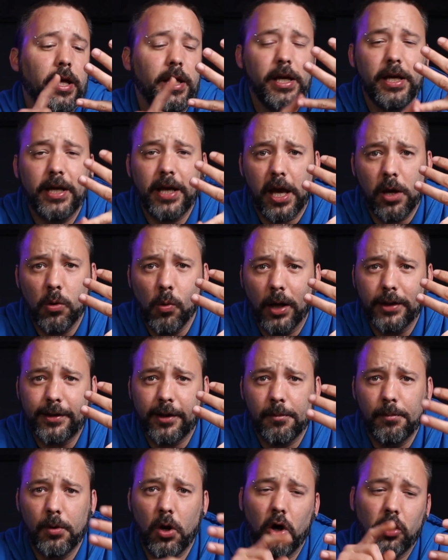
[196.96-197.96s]
EK
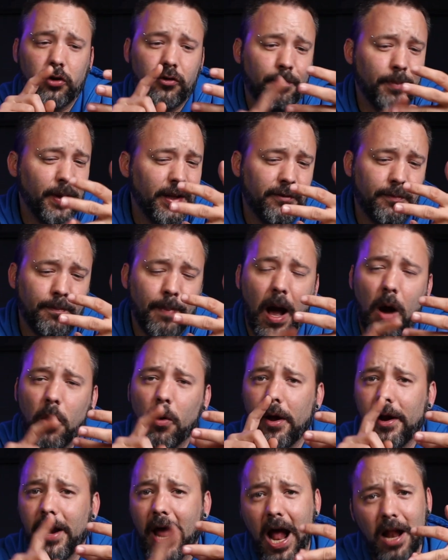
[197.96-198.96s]
Waterblocks, Beats
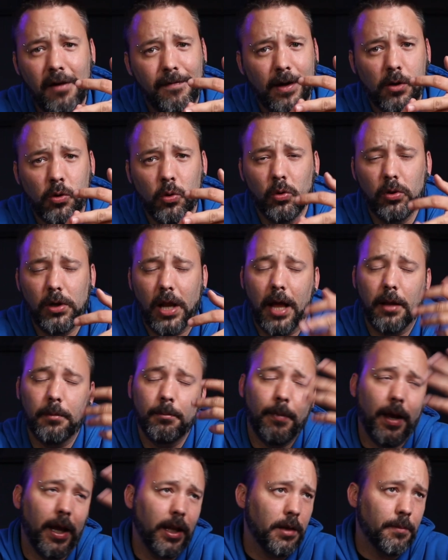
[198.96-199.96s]
Power, Alpha Cool,
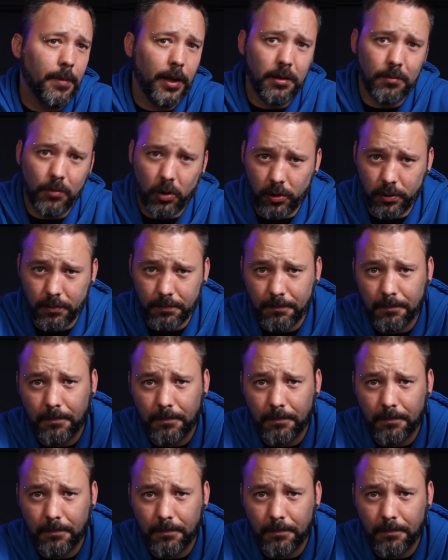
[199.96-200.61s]
and many, many more.